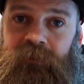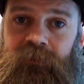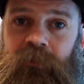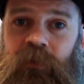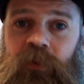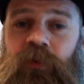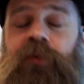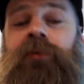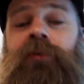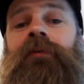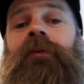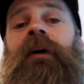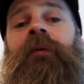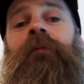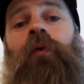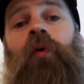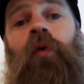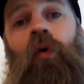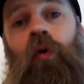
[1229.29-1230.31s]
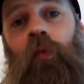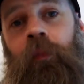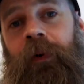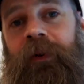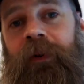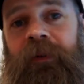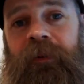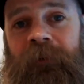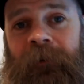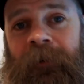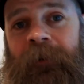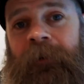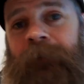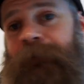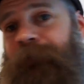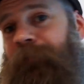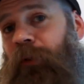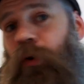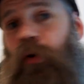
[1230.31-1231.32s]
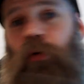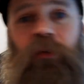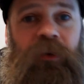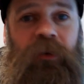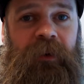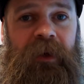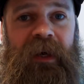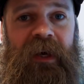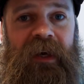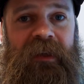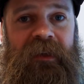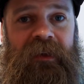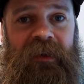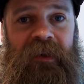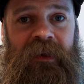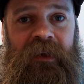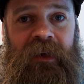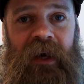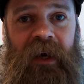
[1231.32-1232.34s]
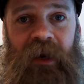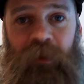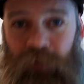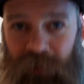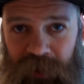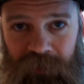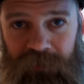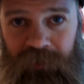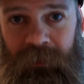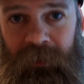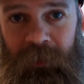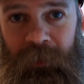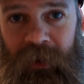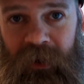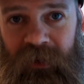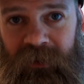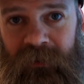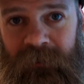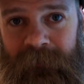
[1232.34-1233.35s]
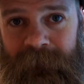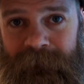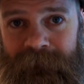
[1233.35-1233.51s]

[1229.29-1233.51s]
So, I'm hoping, over the weekend, I will hear from the person,